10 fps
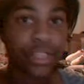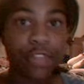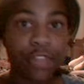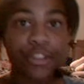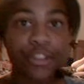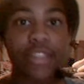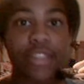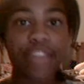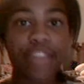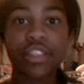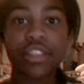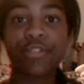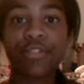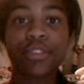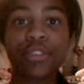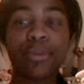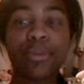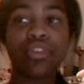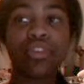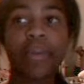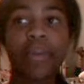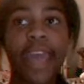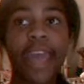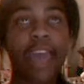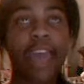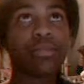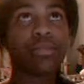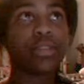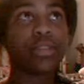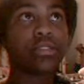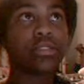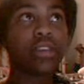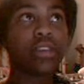The first pony dream I had was